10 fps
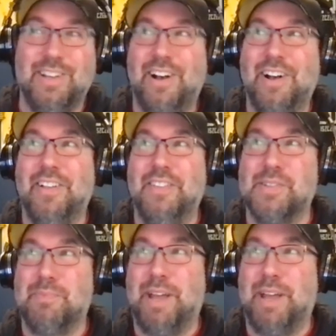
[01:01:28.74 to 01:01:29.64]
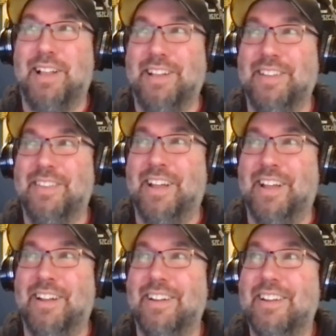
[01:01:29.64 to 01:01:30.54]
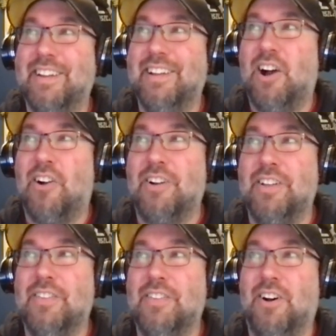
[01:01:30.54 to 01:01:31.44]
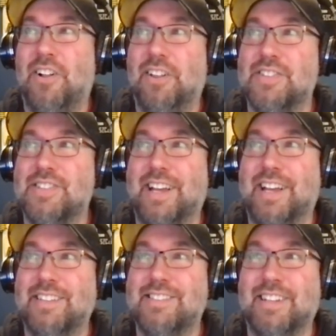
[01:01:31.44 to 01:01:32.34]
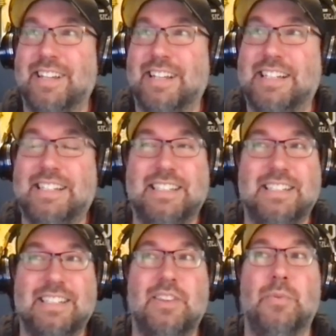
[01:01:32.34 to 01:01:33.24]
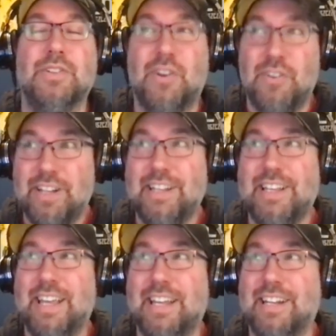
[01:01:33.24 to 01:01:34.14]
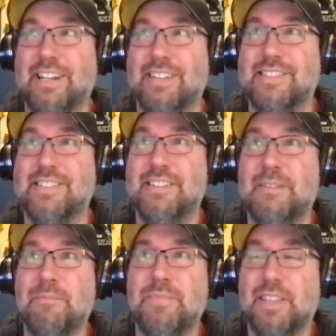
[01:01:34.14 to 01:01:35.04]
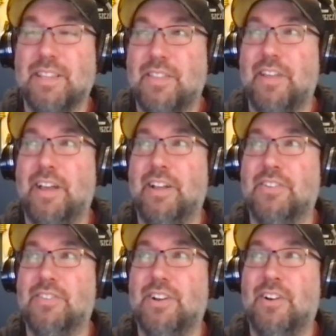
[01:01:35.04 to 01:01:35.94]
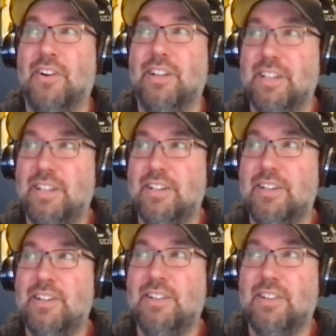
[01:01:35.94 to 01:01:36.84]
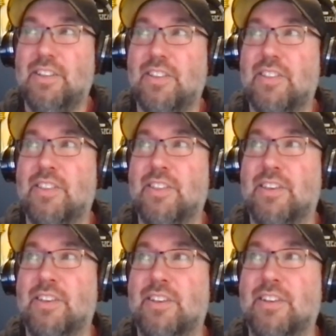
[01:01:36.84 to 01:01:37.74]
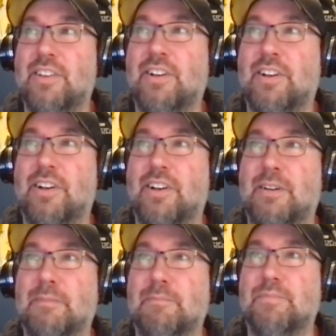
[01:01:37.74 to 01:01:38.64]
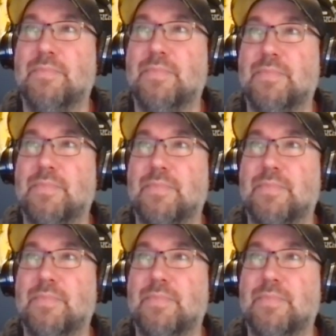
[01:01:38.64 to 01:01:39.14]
on this ballot that are in the Hall of Stats. Like the returning candidates that are in the uh, let me